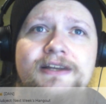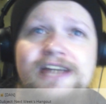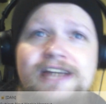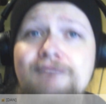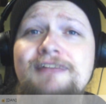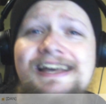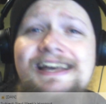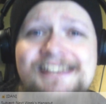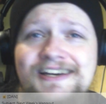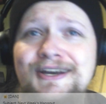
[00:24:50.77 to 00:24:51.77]
Time
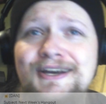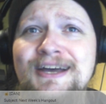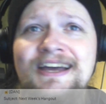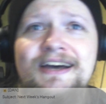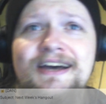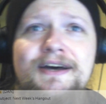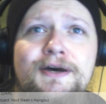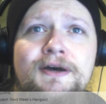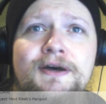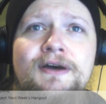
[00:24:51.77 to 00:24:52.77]
flies,
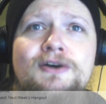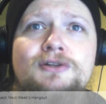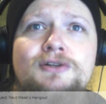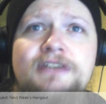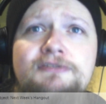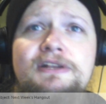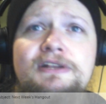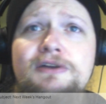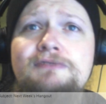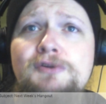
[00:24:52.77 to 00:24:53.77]
huh? Definitely
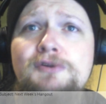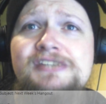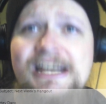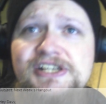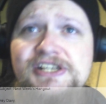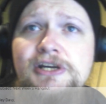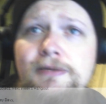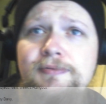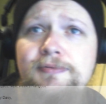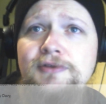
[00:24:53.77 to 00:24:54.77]
looking forward to catching
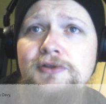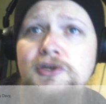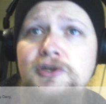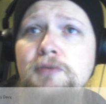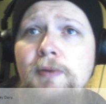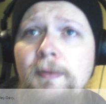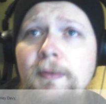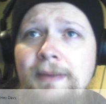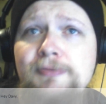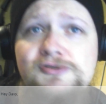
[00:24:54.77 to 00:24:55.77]
up. The new pub on
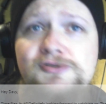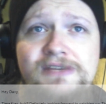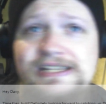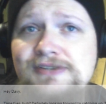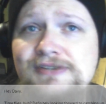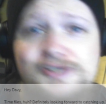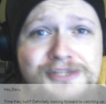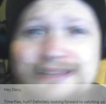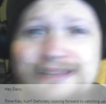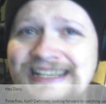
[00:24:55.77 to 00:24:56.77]
Maple Street sounds good
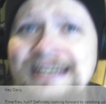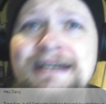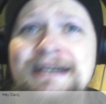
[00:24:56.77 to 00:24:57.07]
to me.